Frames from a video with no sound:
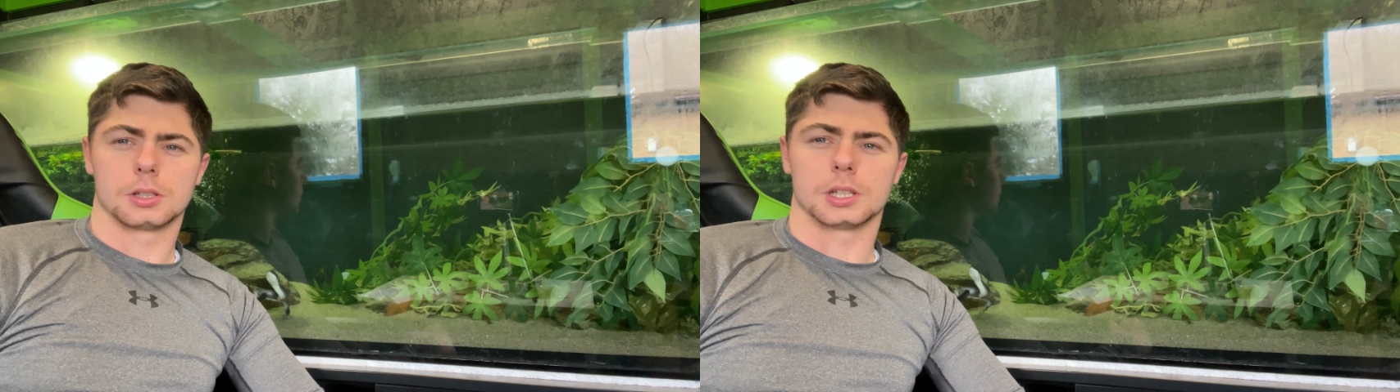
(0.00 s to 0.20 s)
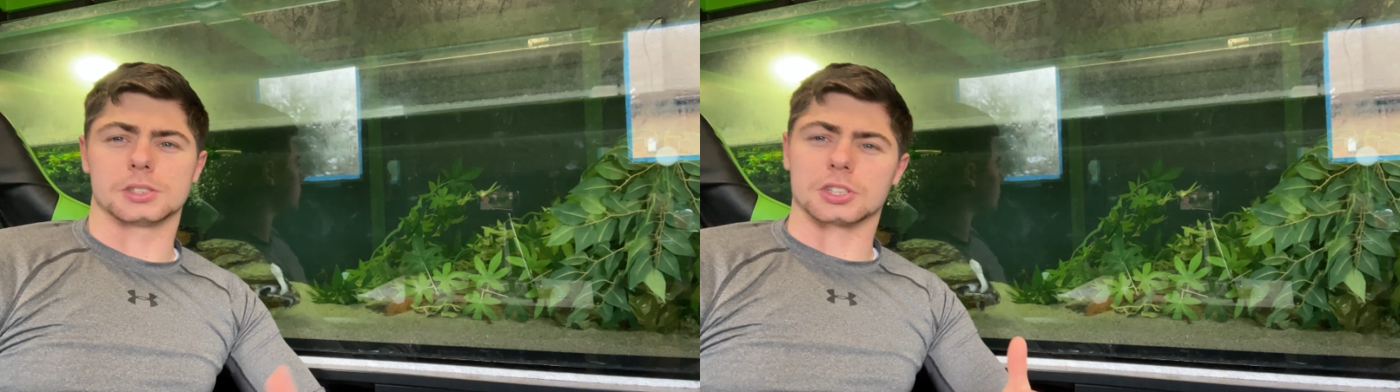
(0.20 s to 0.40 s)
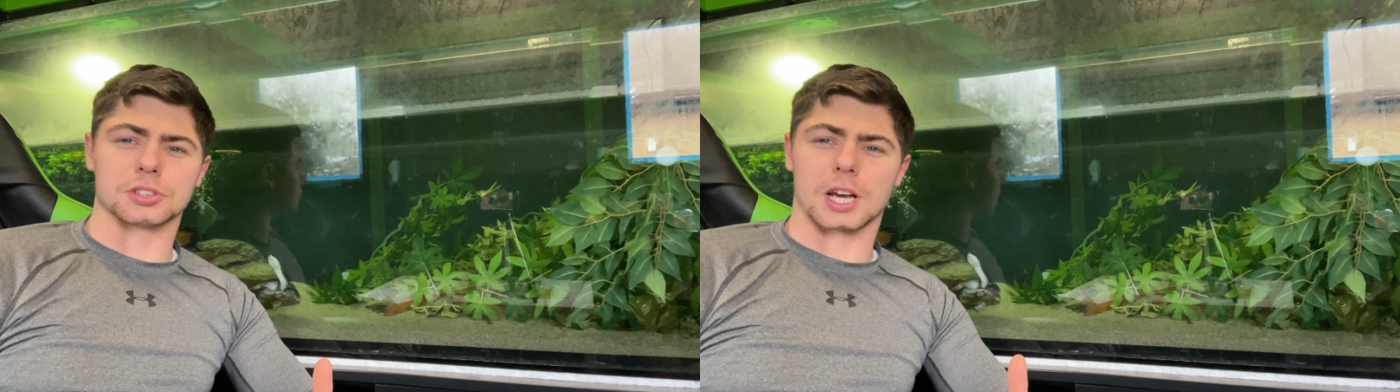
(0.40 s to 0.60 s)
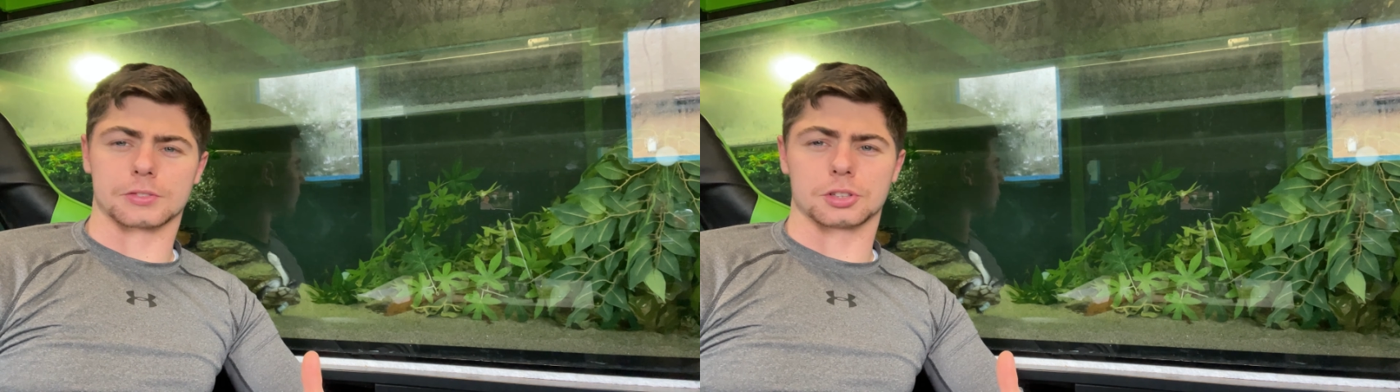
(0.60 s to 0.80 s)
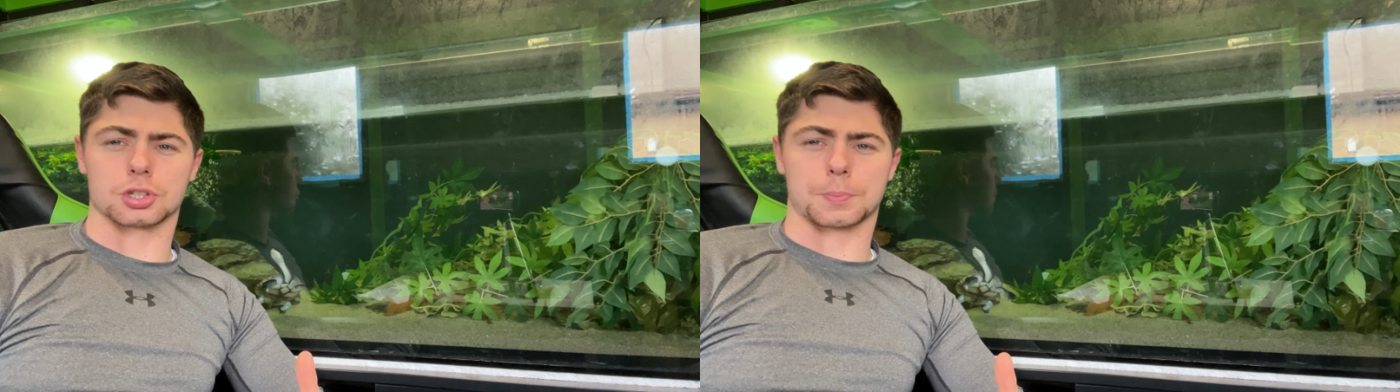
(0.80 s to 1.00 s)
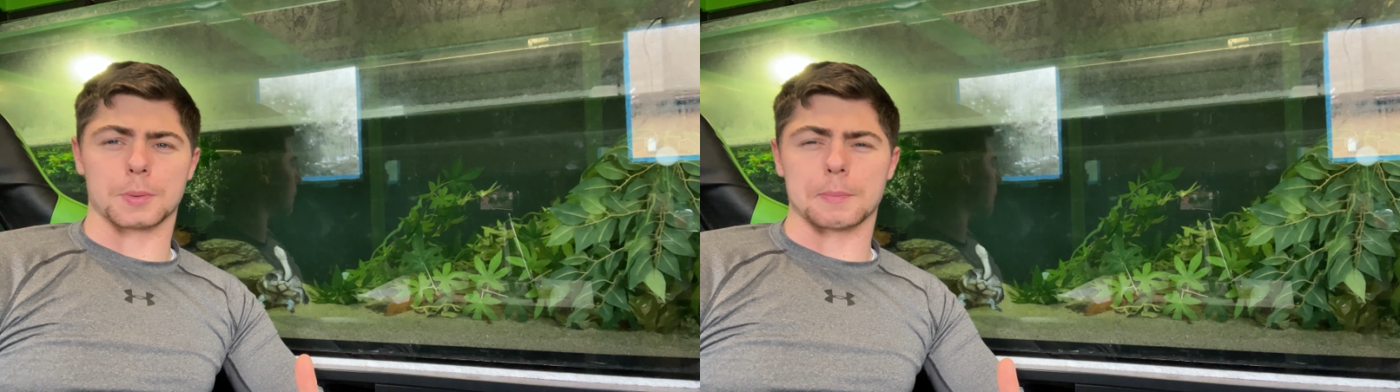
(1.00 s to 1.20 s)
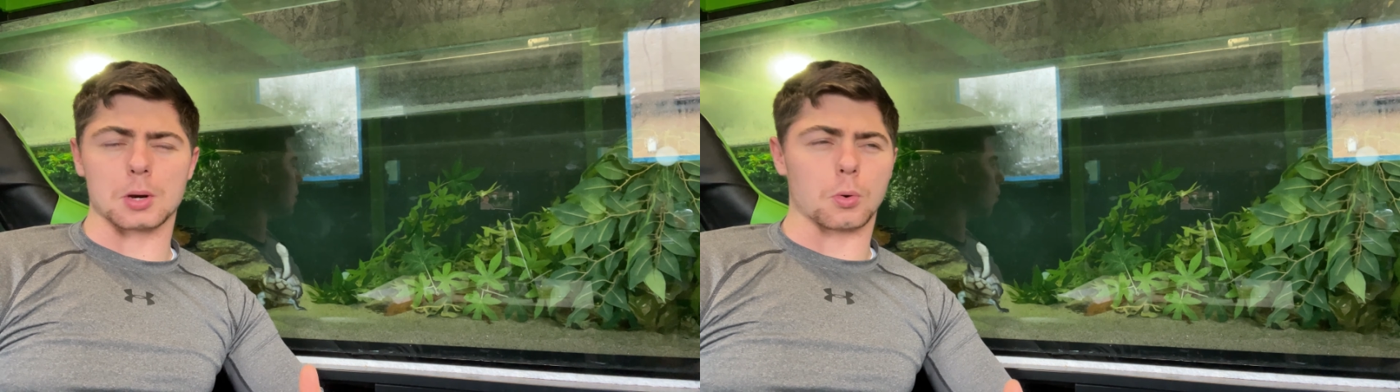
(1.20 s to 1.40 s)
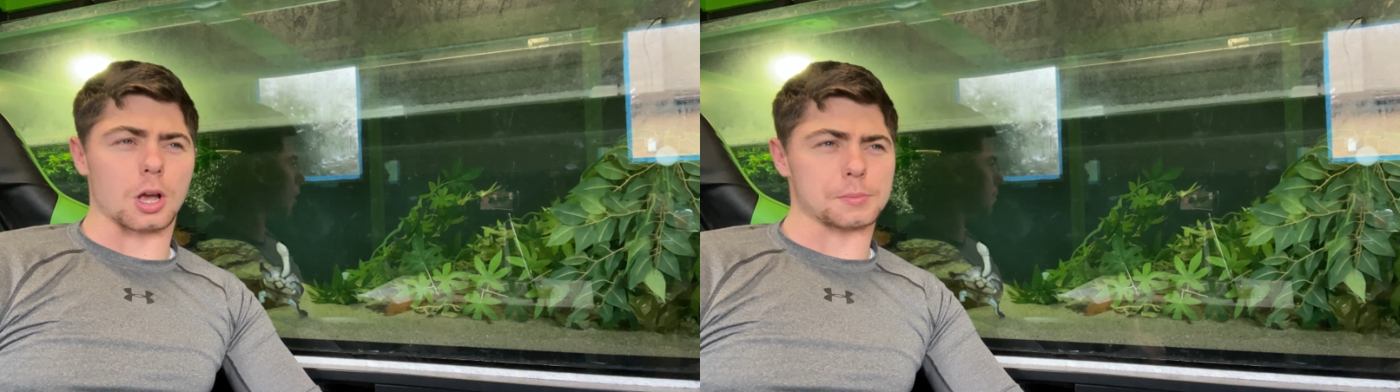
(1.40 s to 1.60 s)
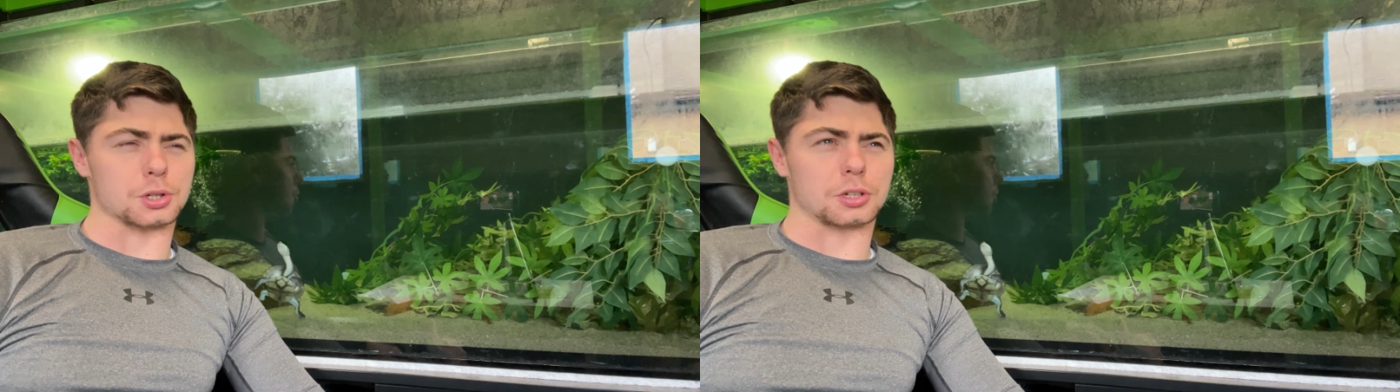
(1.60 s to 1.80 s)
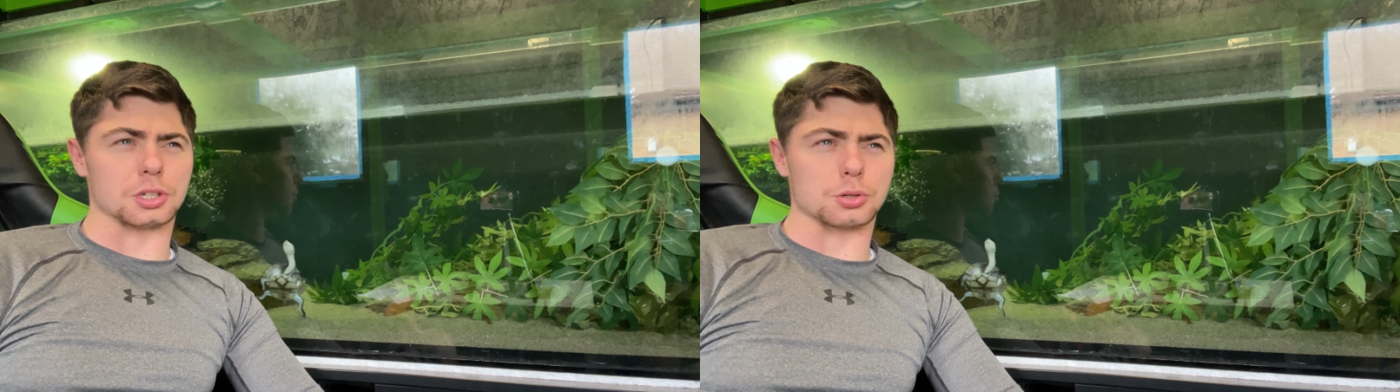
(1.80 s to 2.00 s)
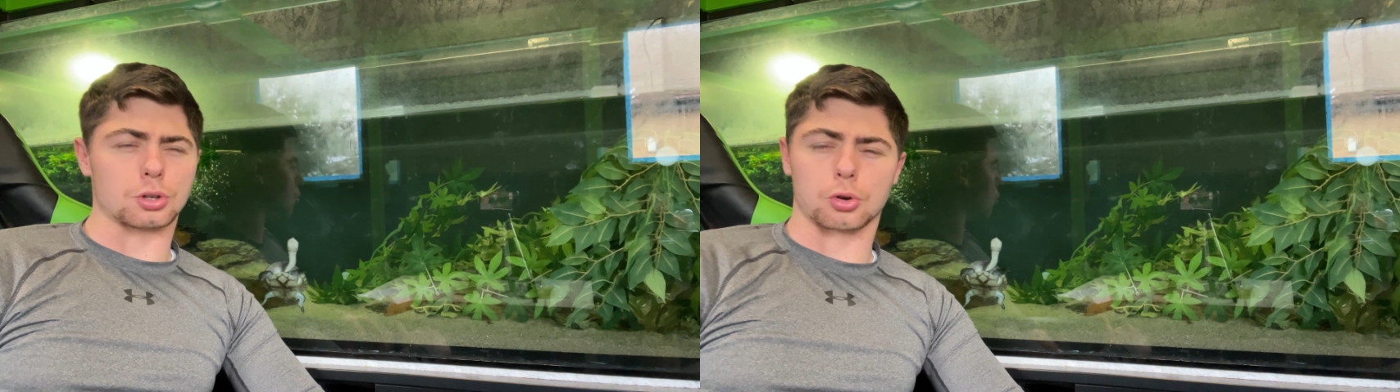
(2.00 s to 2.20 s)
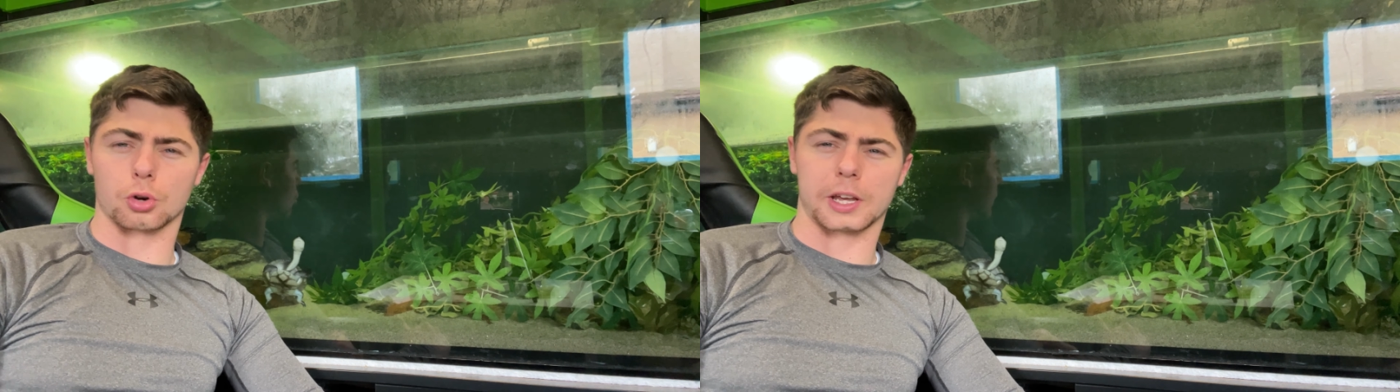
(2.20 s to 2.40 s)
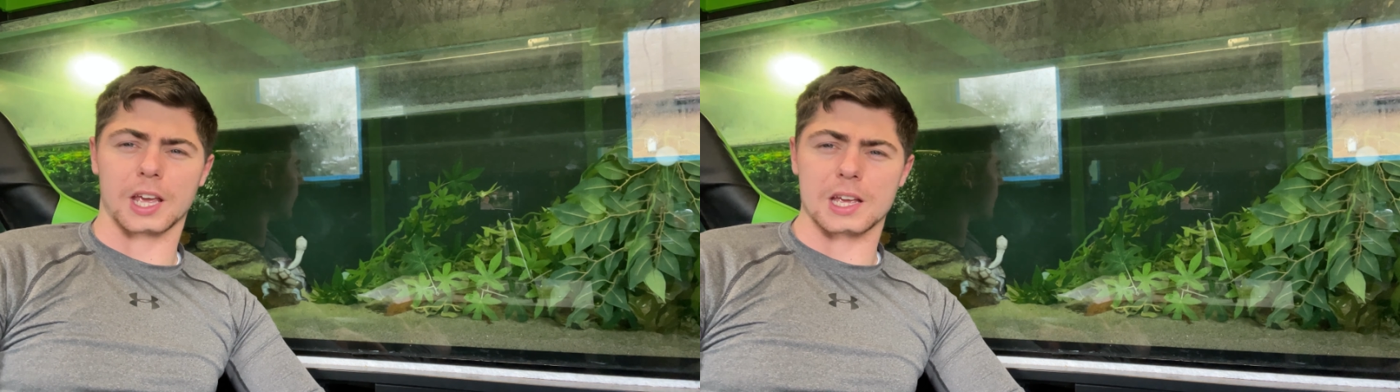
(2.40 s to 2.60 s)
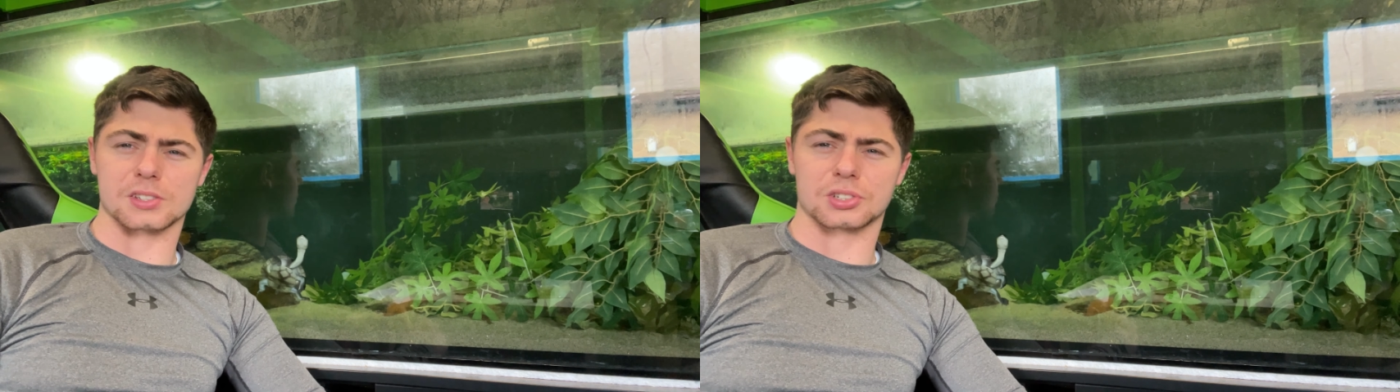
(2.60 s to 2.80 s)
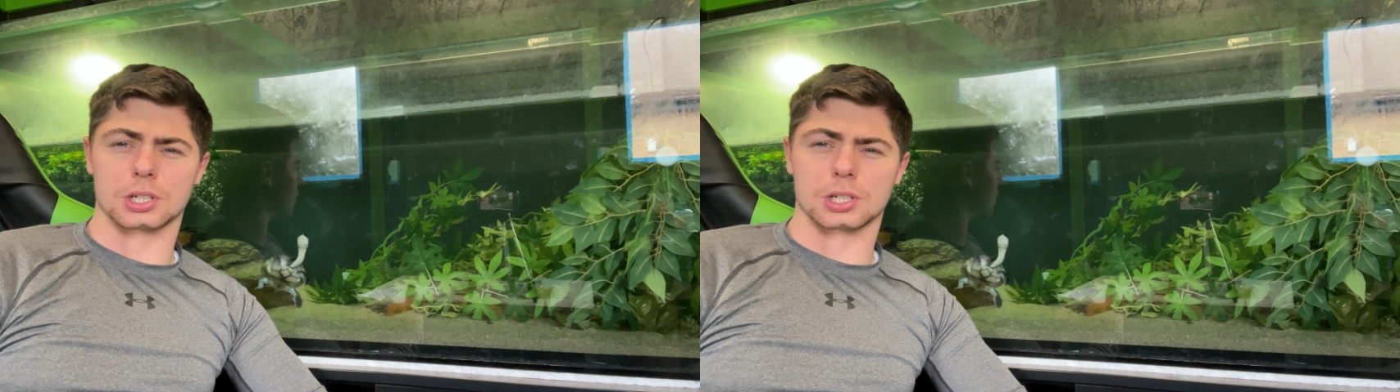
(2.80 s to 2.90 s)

It doesn't have to just be mealworms, you can use crickets,